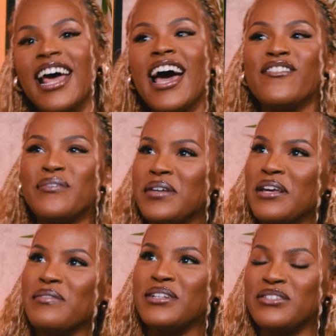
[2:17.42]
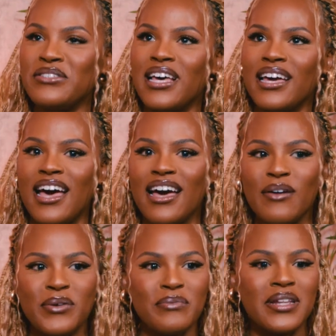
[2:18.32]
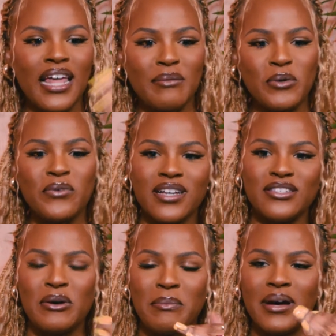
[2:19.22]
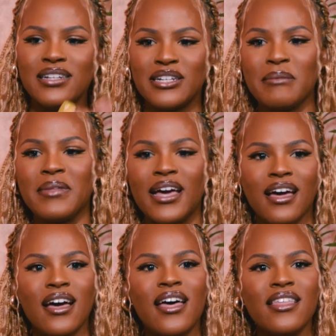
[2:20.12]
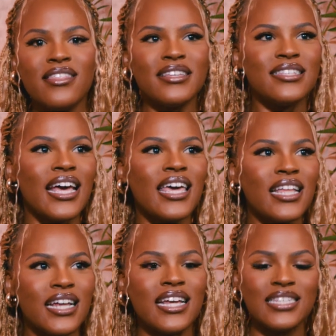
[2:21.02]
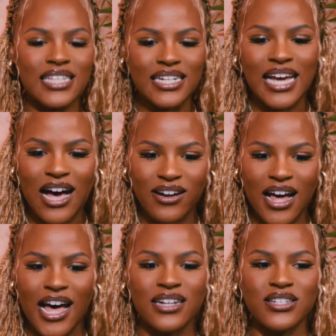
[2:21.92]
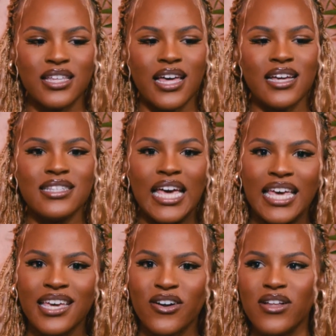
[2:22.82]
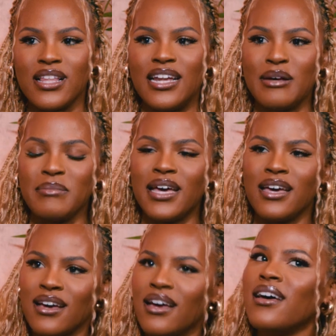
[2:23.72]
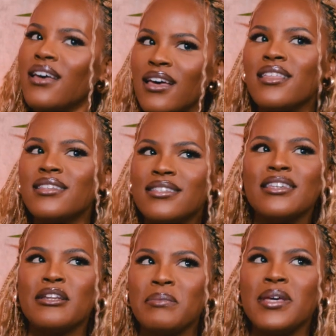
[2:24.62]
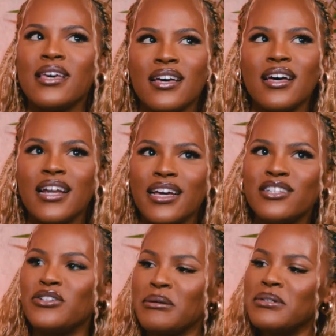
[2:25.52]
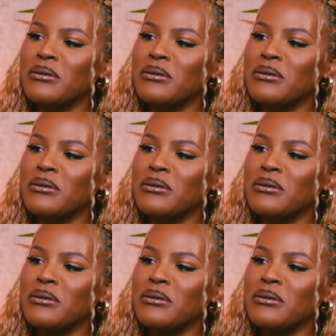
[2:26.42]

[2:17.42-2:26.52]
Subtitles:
I haven't been able to do that yet. We've been like moving so much, and I'm like, the second that I sit down and actually like take it all in, I'm like, this is gonna be a nice trip to